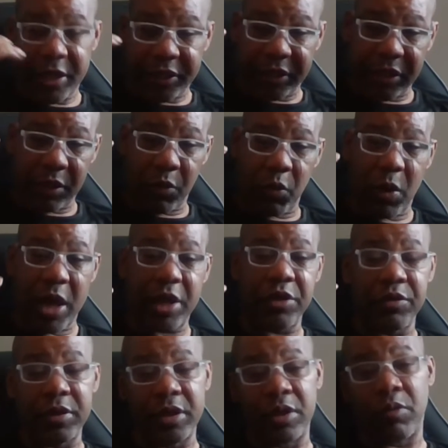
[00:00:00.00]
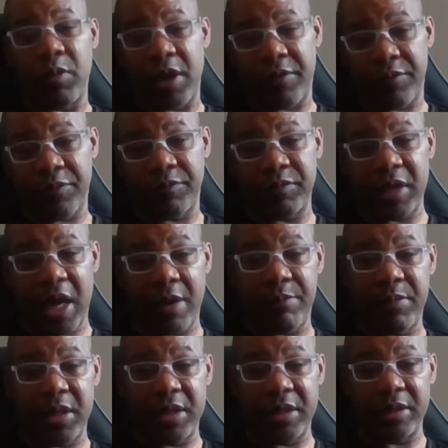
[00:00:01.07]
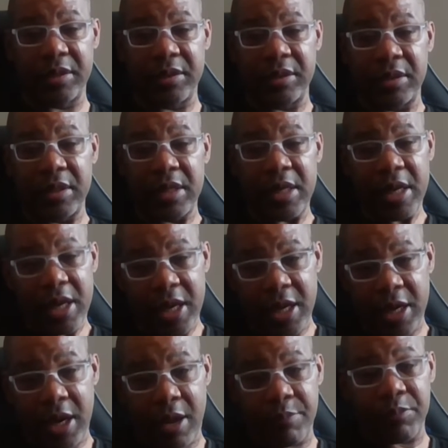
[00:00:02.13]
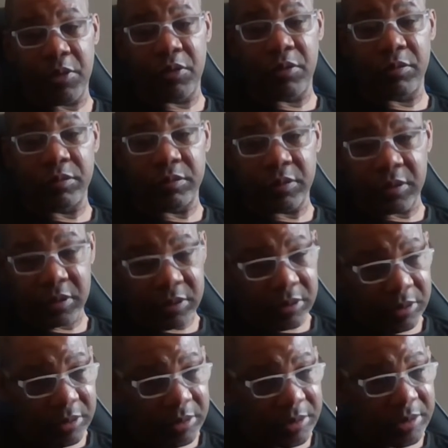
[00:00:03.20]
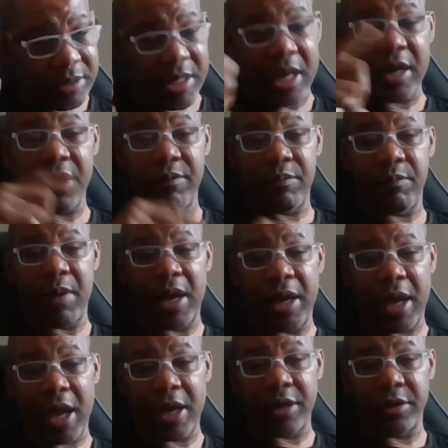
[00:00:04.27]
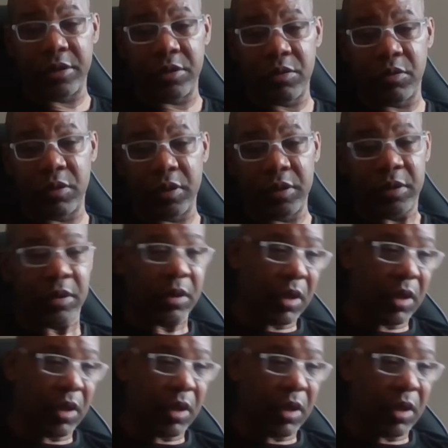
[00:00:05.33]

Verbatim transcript: It's a way you can get away from diabetes. And I'm going to tell everybody how to do it.